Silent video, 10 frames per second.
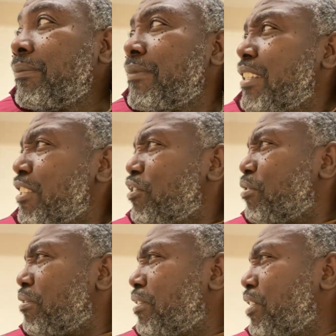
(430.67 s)
did
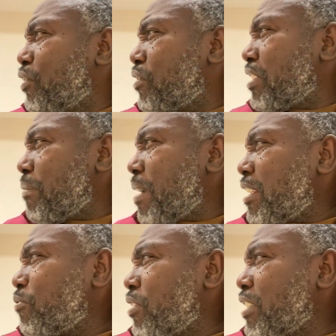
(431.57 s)
you step out
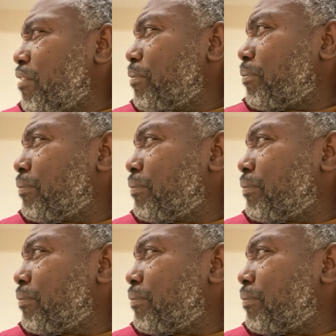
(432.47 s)
of one of them?